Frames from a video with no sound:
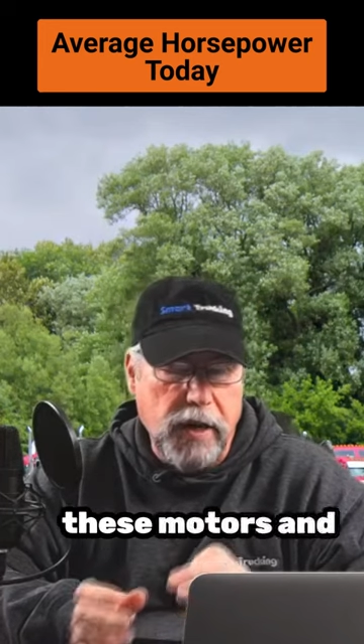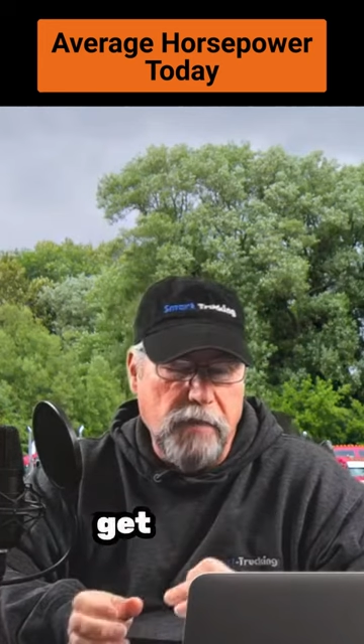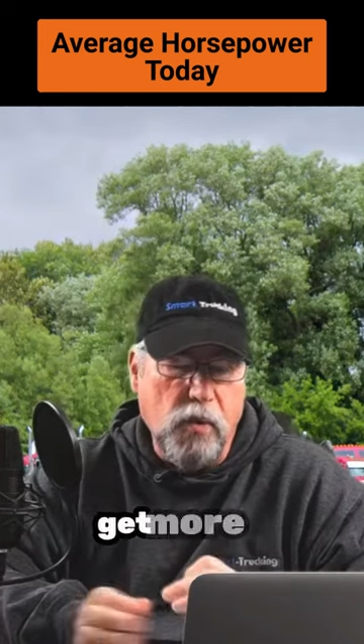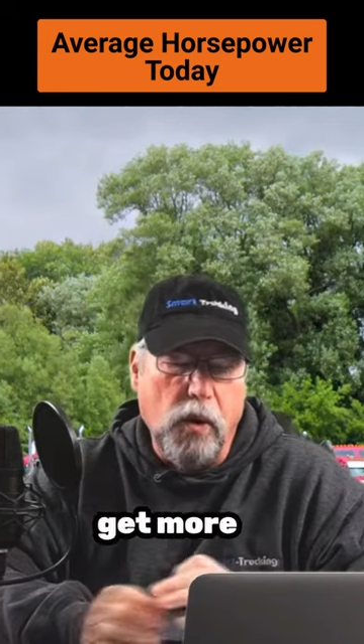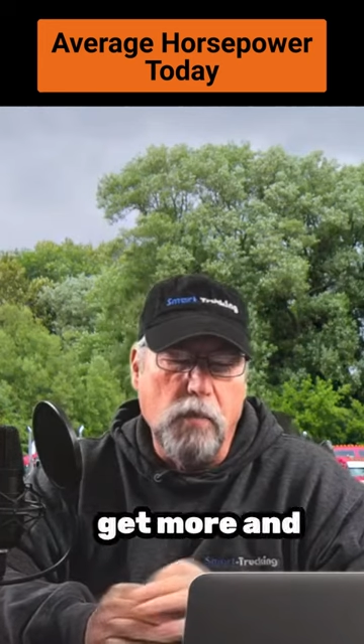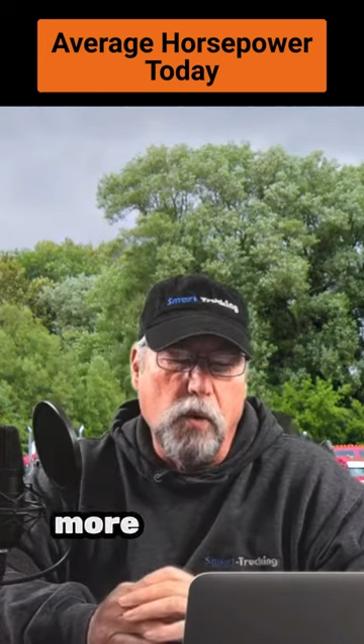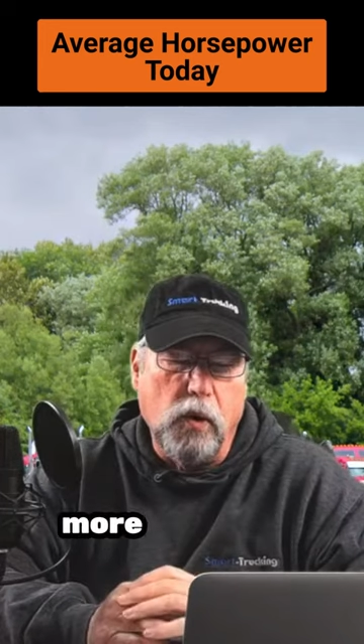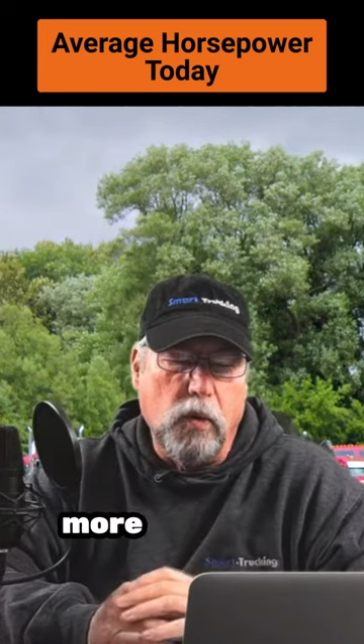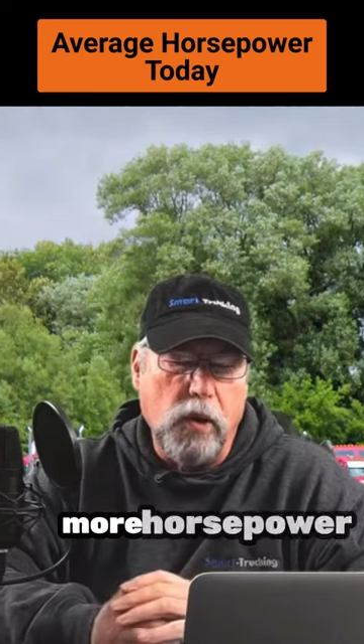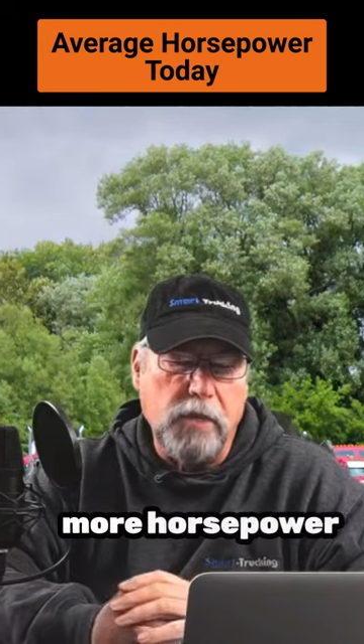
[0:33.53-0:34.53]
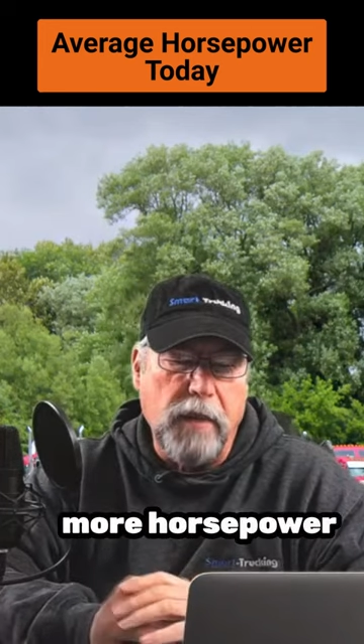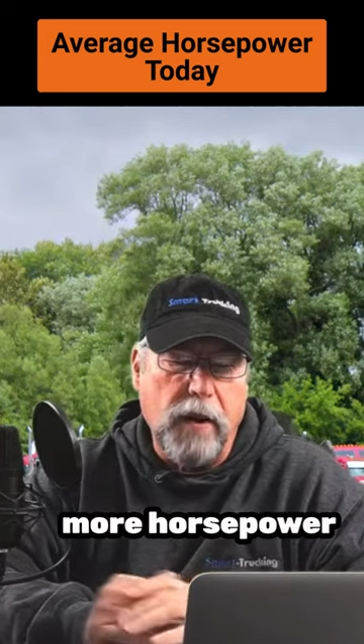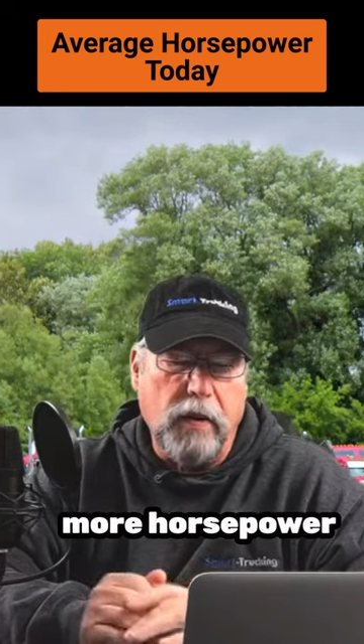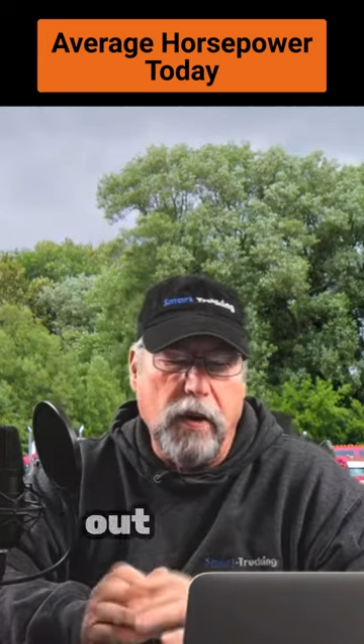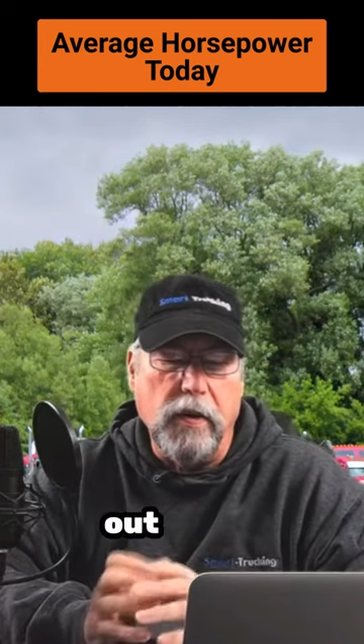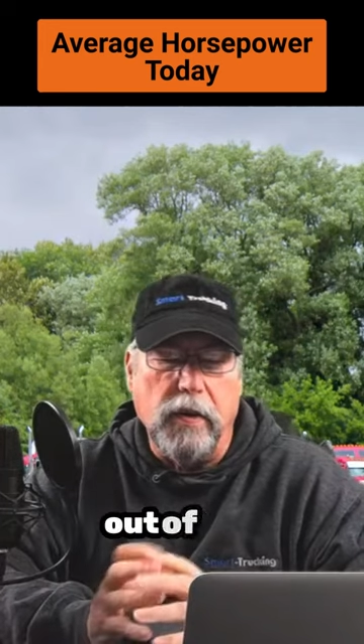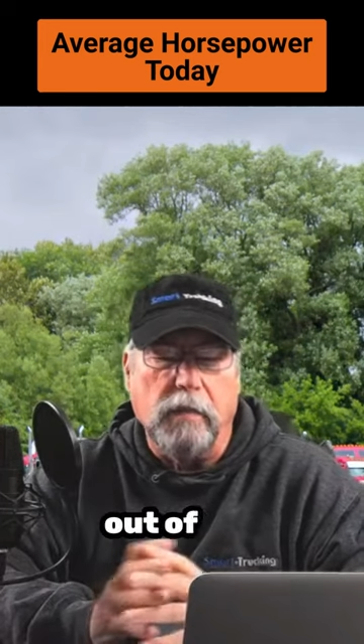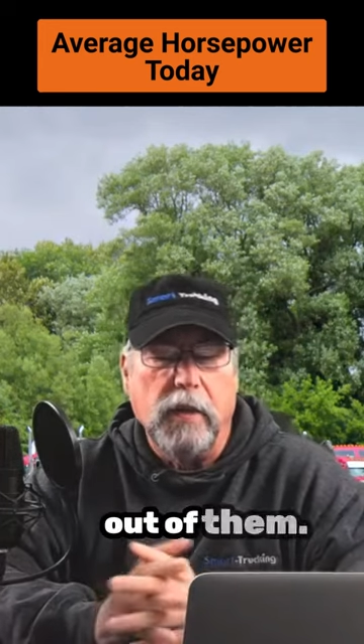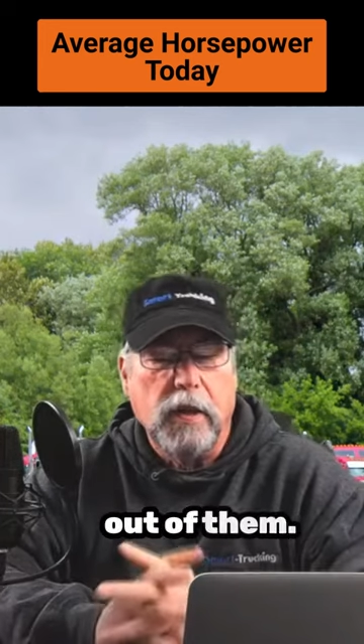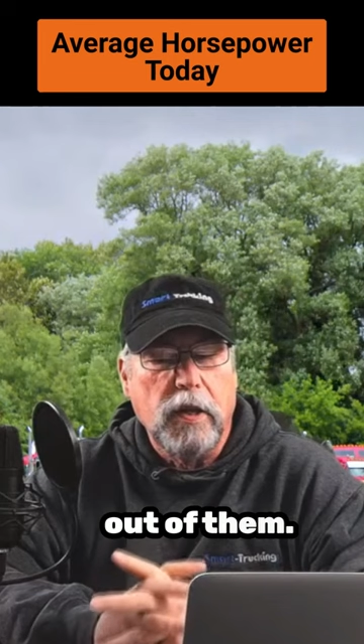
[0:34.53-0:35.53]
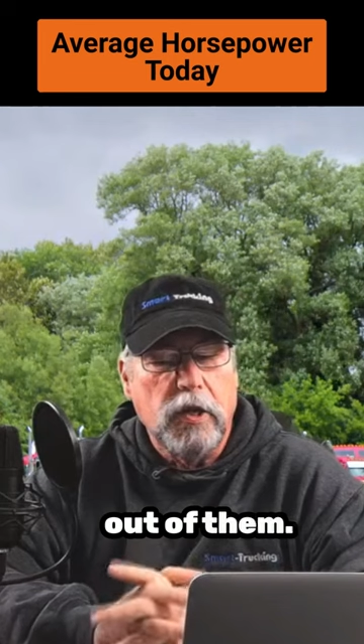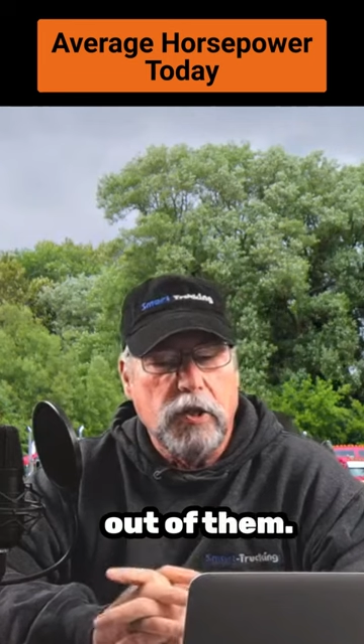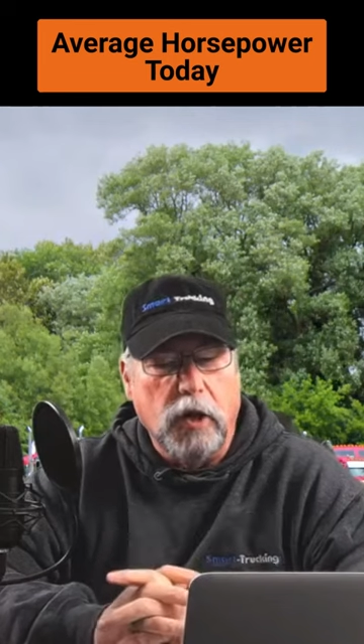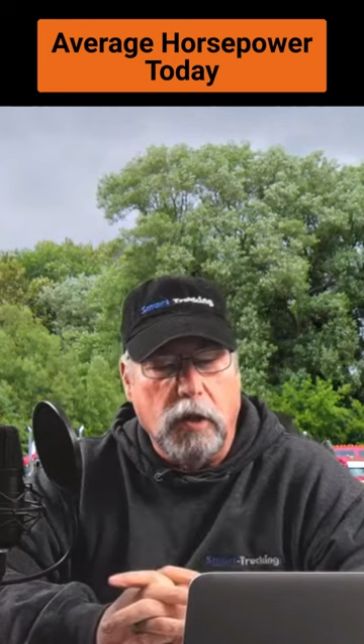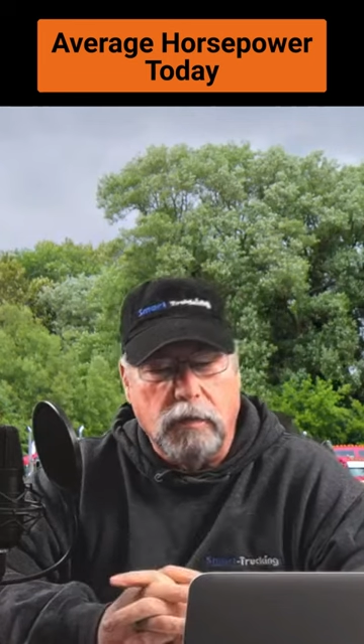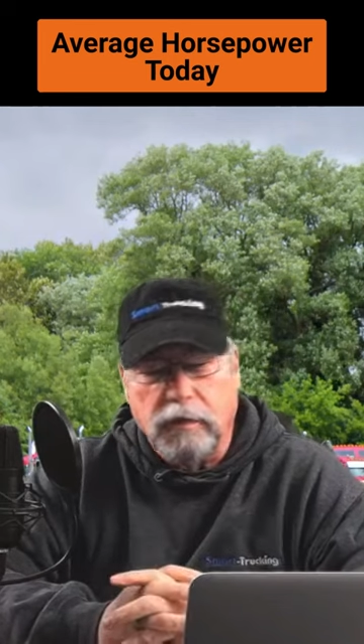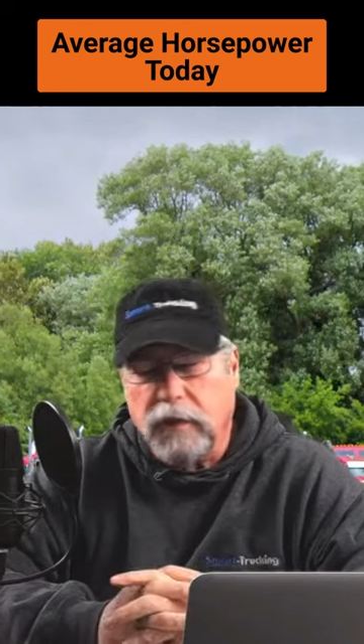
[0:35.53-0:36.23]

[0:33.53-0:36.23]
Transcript: get more and more horsepower out of them. So,